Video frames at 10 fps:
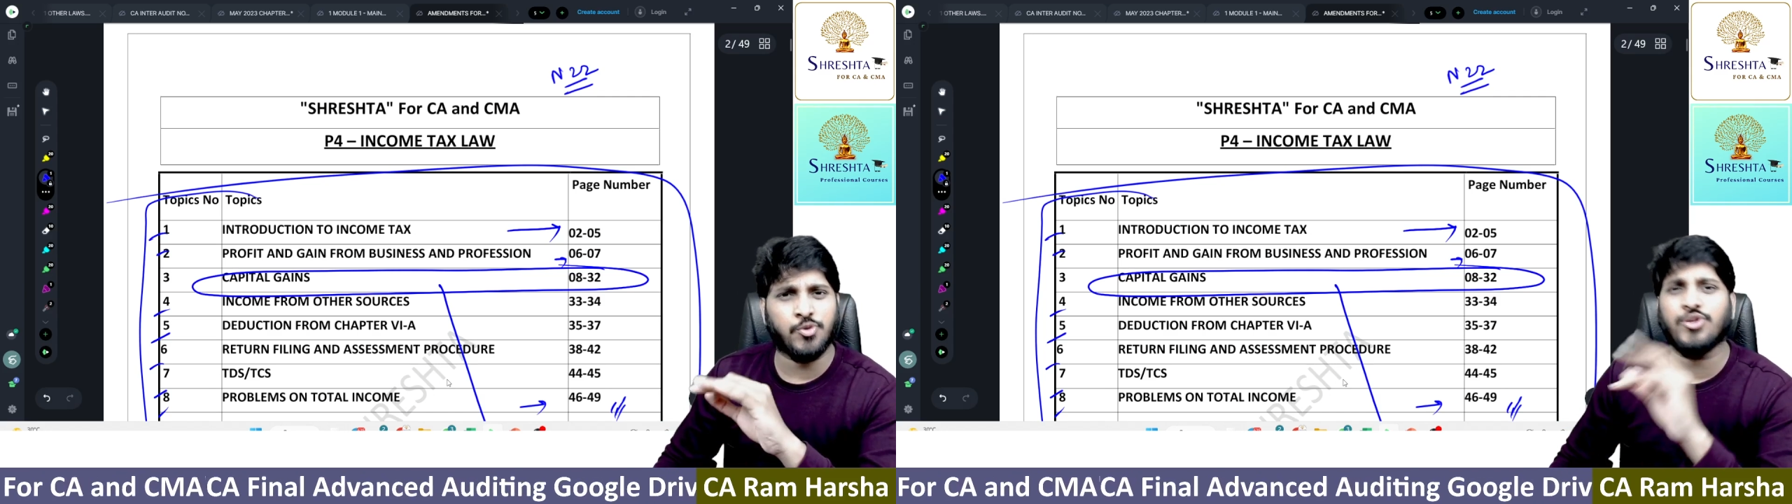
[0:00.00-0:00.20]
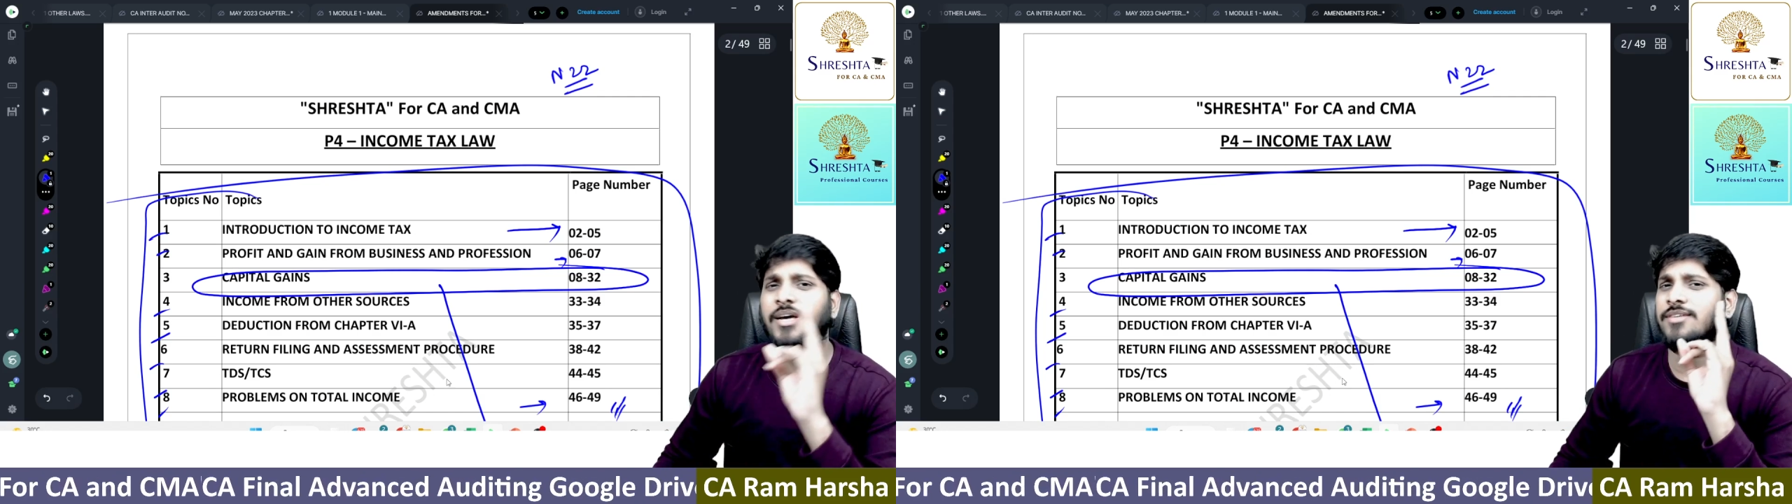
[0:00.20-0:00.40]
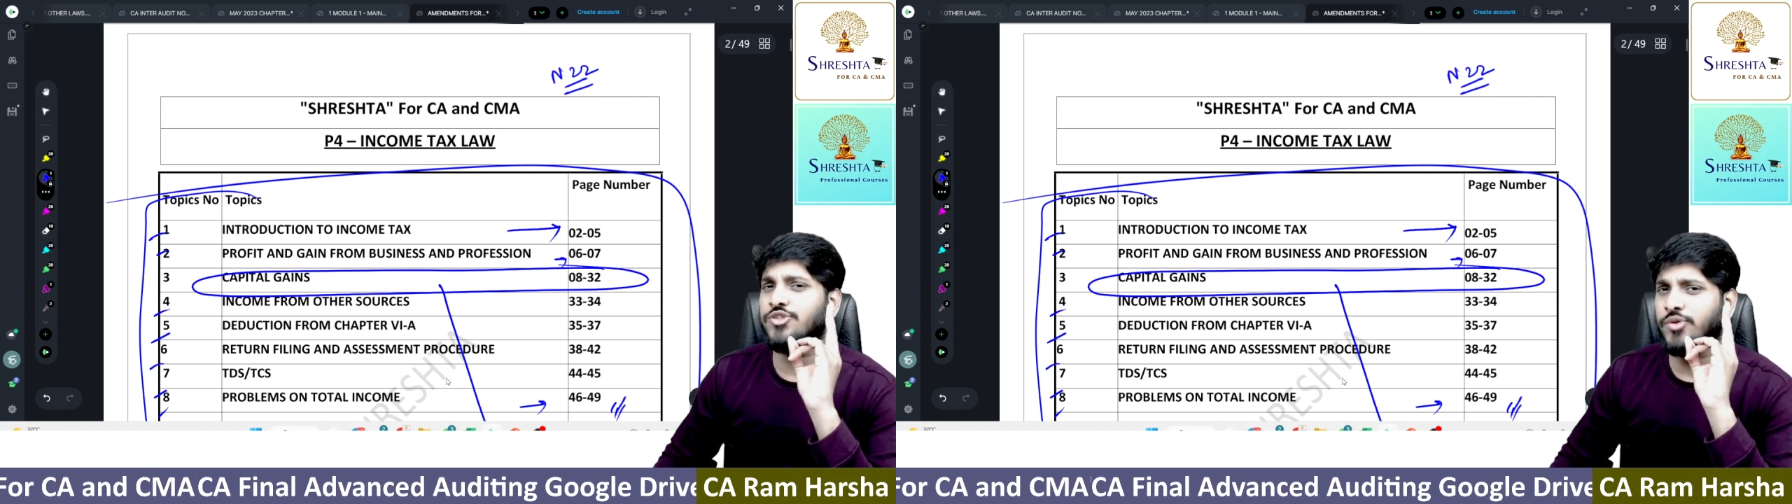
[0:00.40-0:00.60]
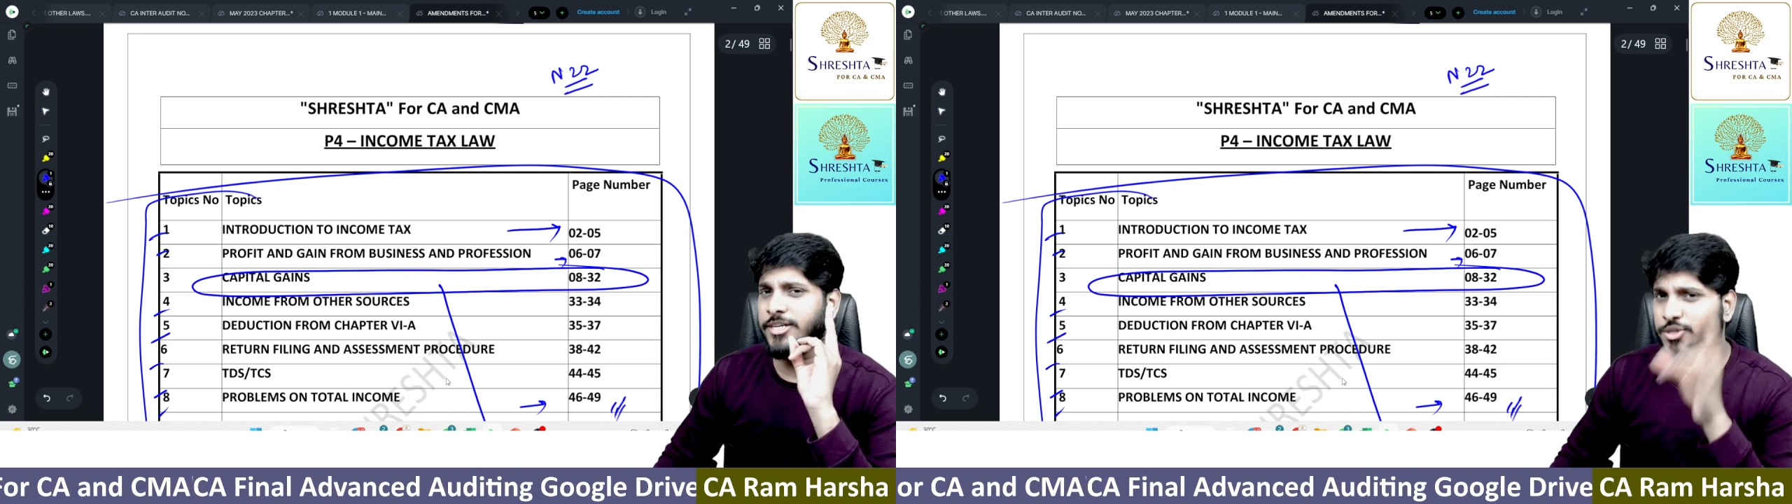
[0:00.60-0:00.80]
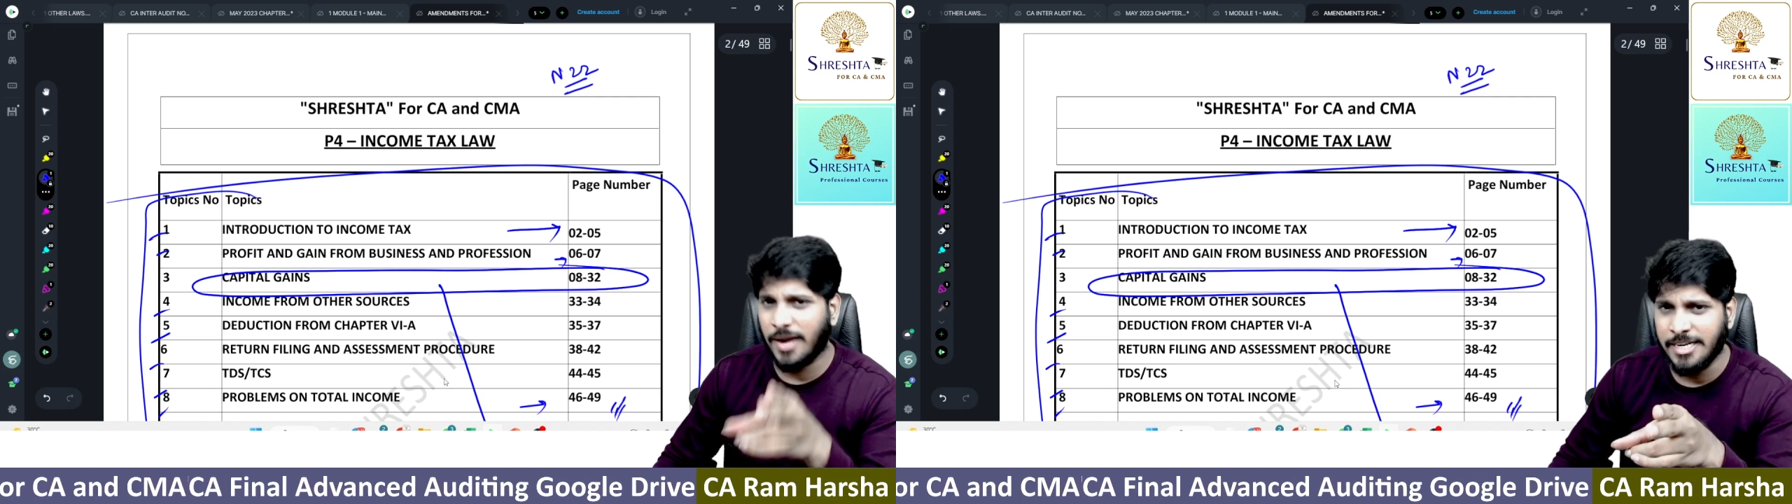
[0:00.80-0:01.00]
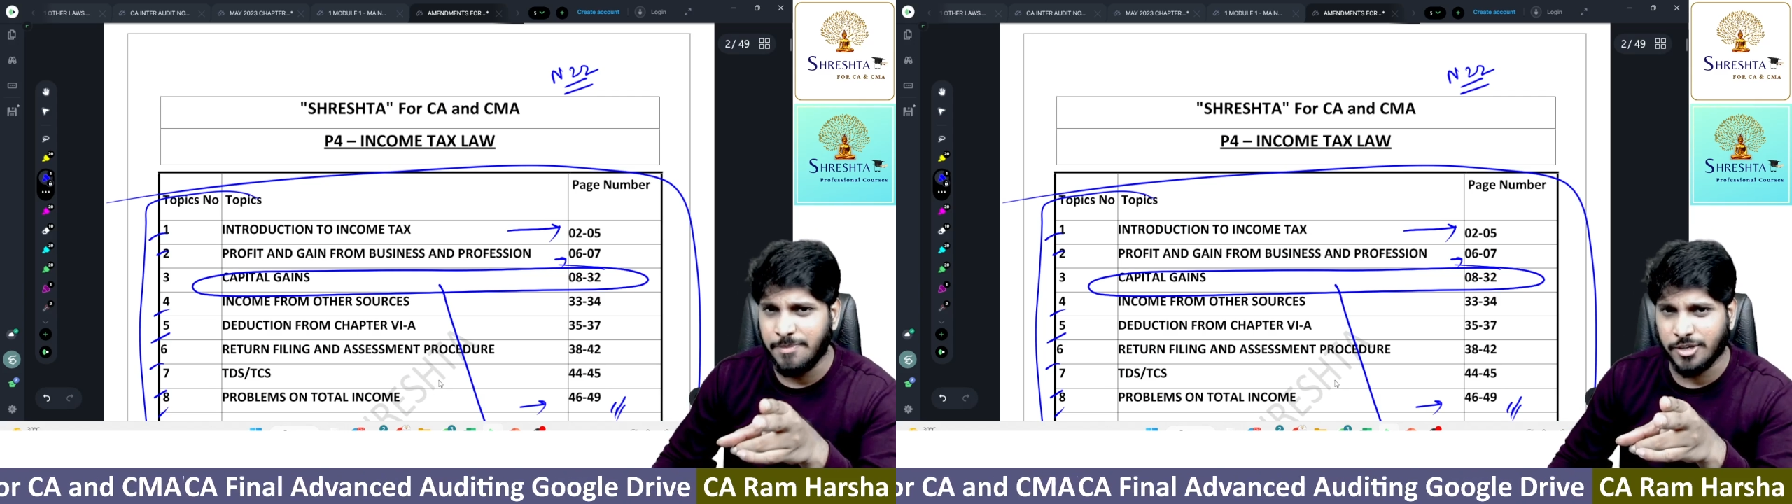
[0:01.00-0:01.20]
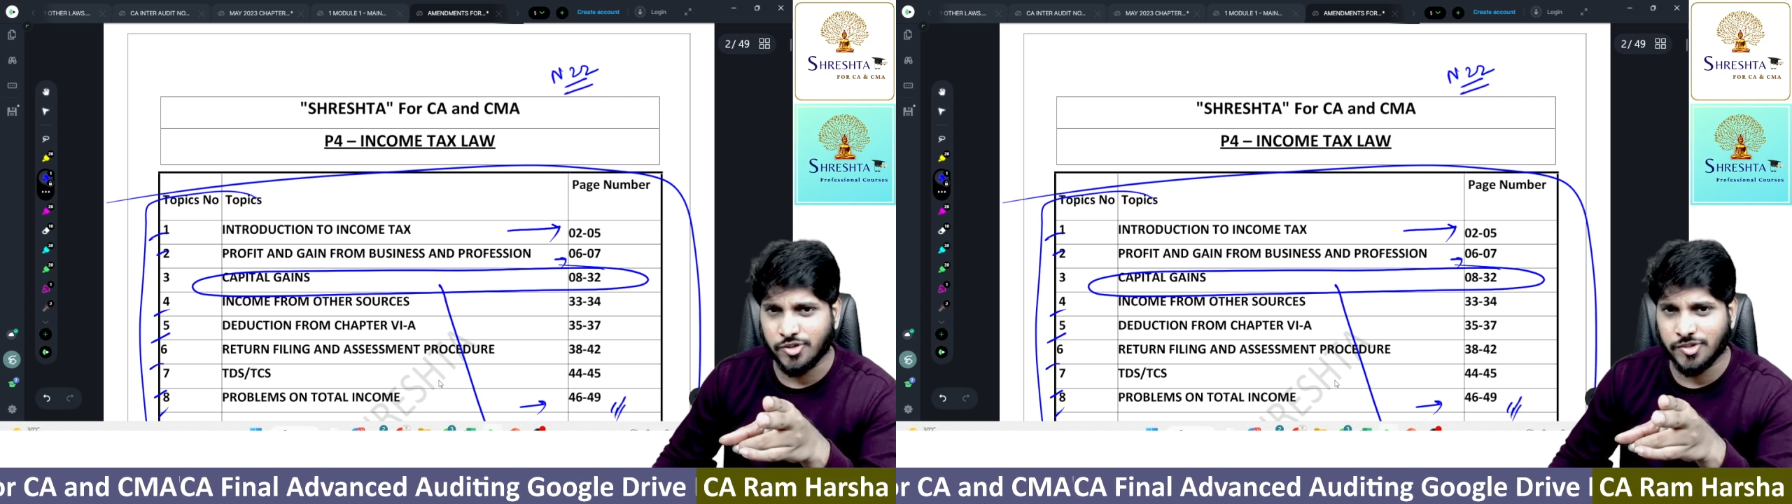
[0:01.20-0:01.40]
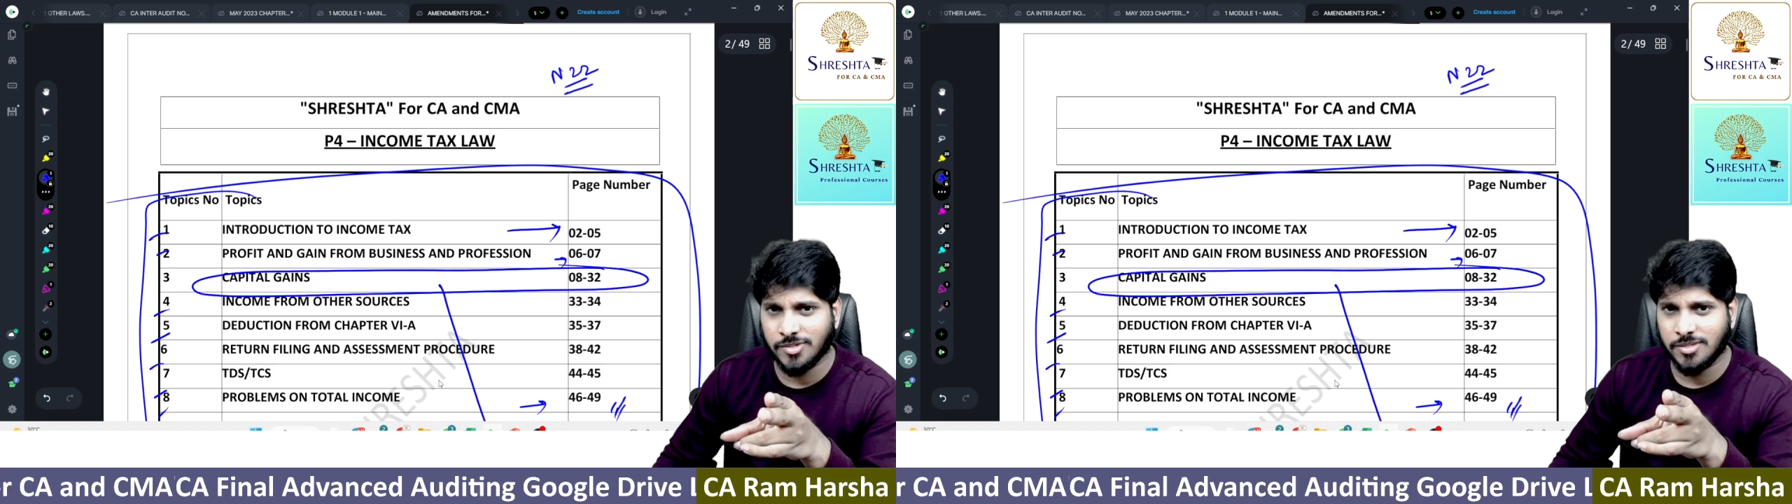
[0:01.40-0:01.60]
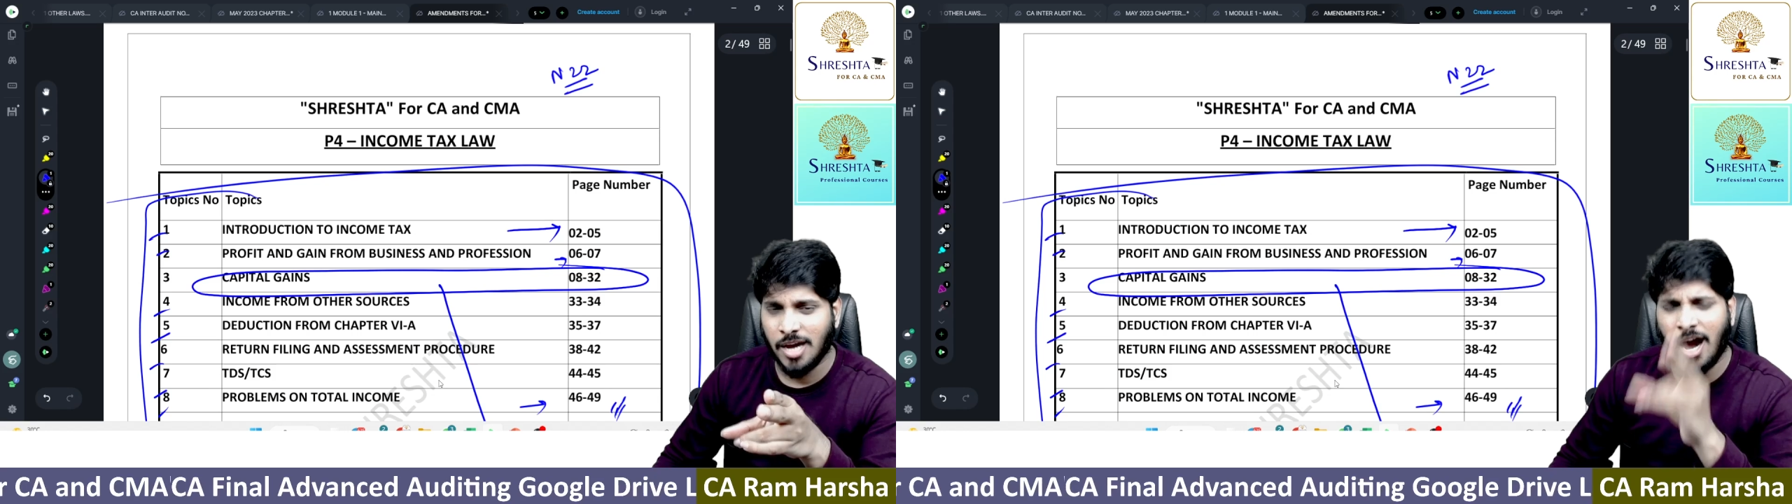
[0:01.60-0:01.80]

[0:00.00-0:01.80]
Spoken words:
together is only 20 pages.